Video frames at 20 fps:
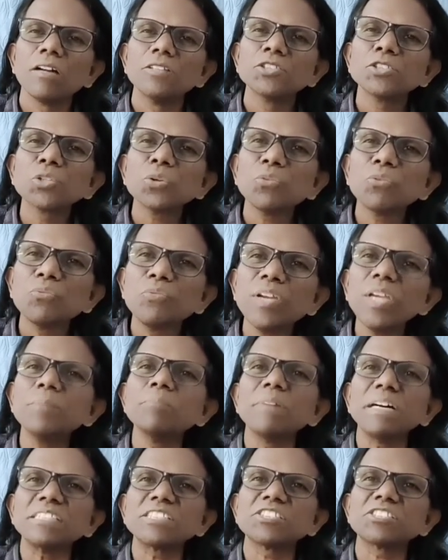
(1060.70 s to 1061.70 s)
so we
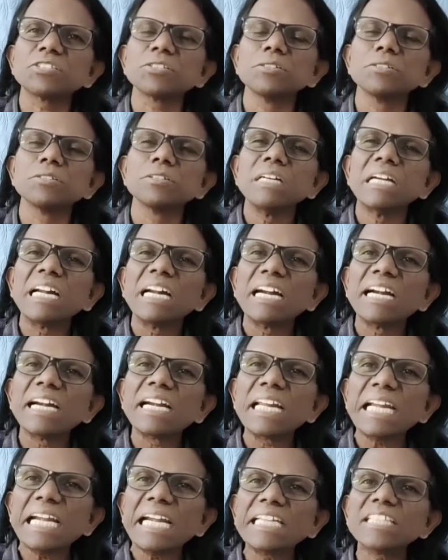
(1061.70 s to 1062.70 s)
must
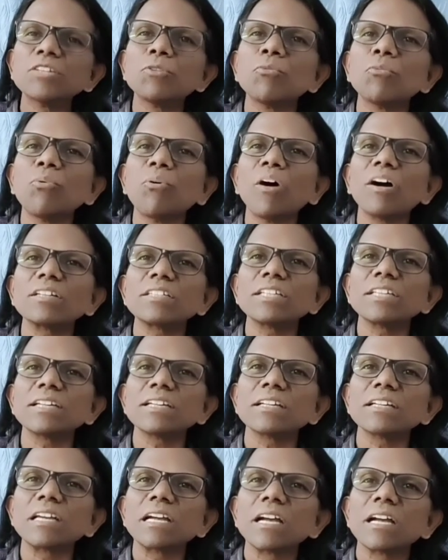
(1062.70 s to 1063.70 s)
treat the
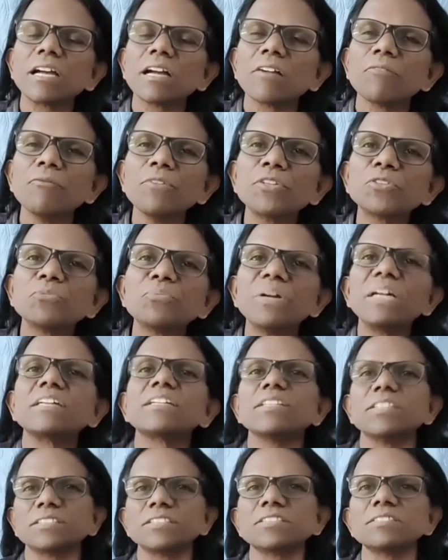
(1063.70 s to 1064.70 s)
water with
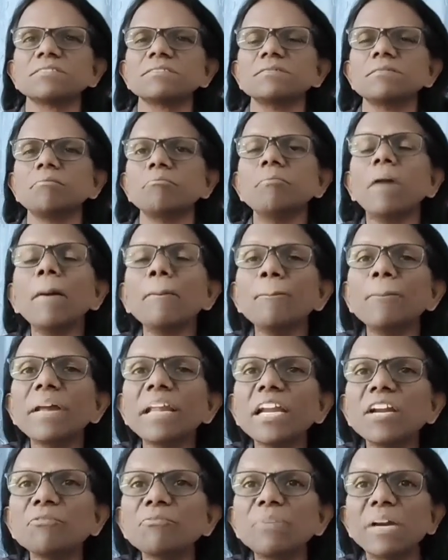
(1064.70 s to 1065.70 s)
filters,
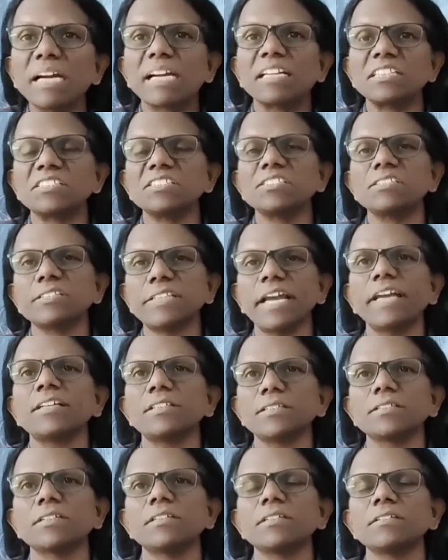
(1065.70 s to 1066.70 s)
membrane filtration
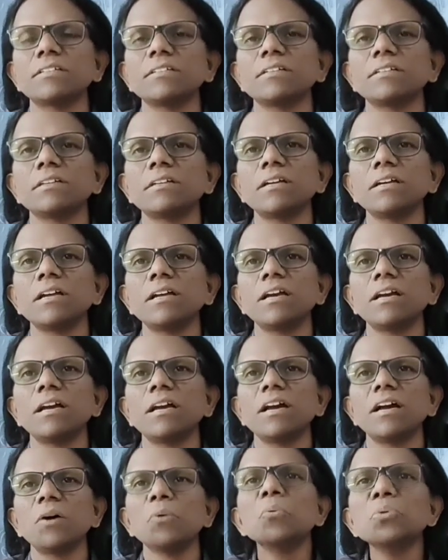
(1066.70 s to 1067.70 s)
technique,
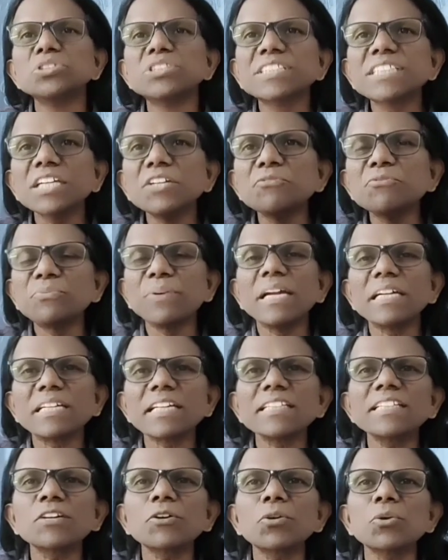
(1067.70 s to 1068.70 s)
which can
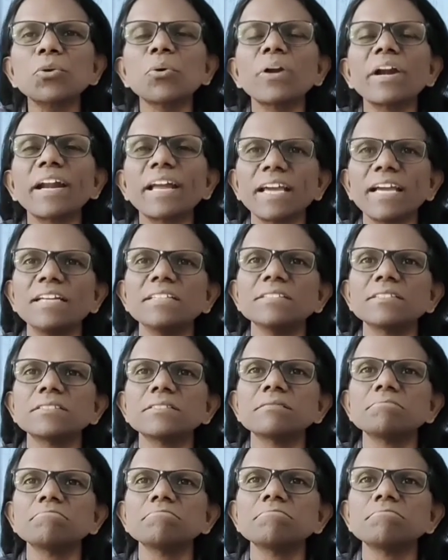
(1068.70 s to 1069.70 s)
filter the chloride ions.
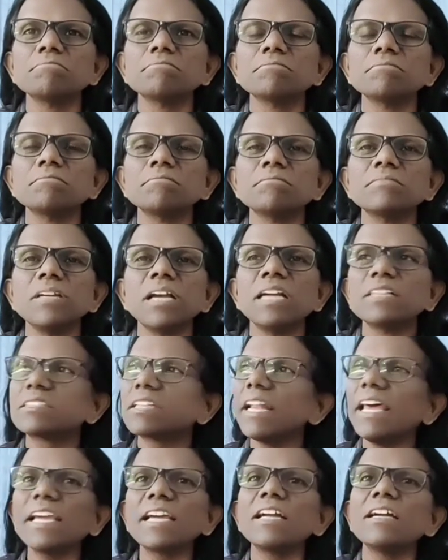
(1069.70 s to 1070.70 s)
It's
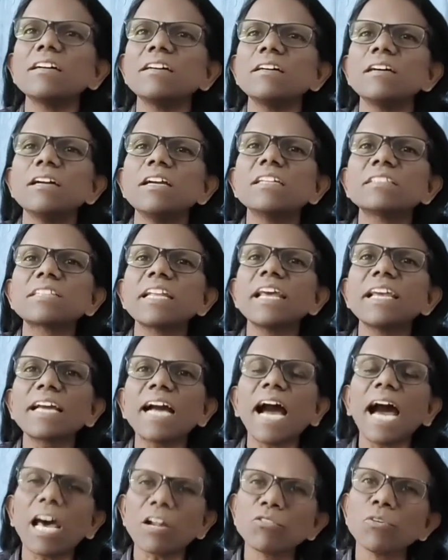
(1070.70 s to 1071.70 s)

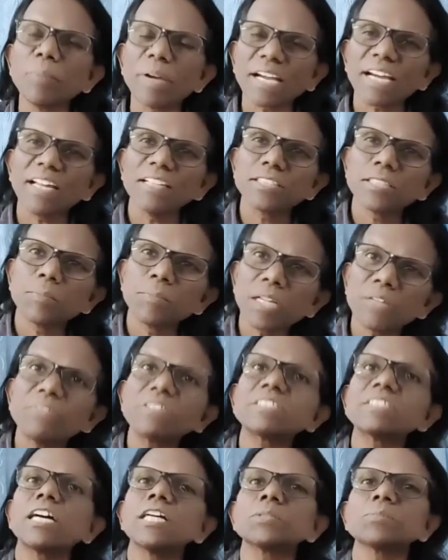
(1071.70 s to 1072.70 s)
like RO mechanism,
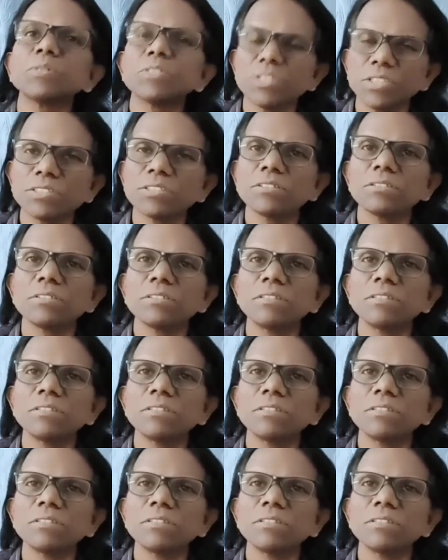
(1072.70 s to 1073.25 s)
reverse osmosis.